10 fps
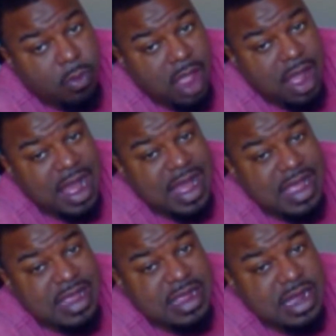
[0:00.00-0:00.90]

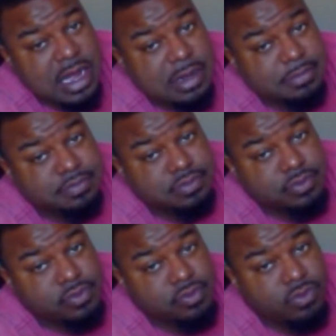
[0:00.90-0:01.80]
I um,
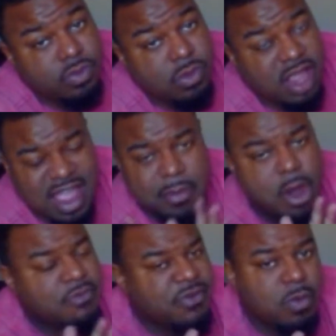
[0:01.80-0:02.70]
came
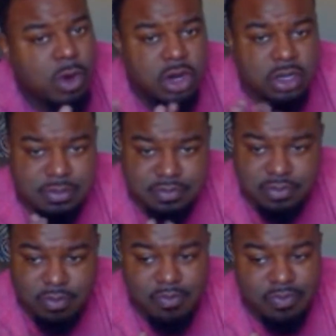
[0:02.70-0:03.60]
home from work
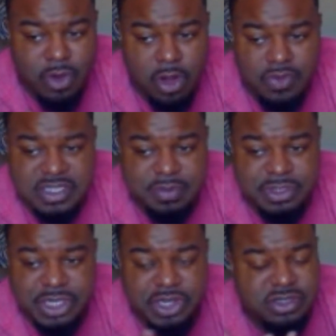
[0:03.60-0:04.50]
on this
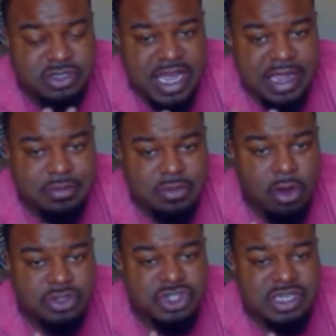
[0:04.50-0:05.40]
particular day,
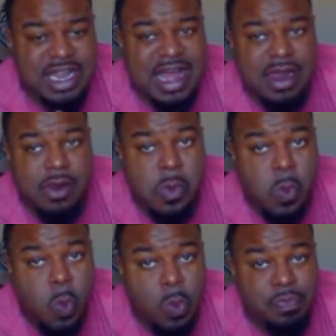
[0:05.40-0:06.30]
on July
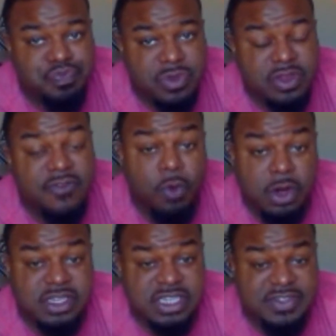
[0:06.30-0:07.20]
the
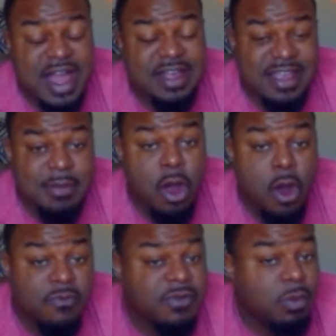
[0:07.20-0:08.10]
14th. I came
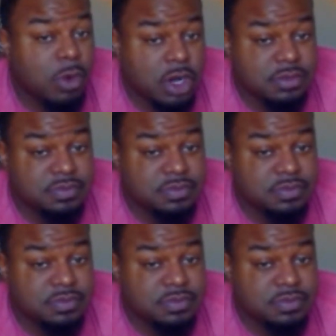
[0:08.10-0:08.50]
home from work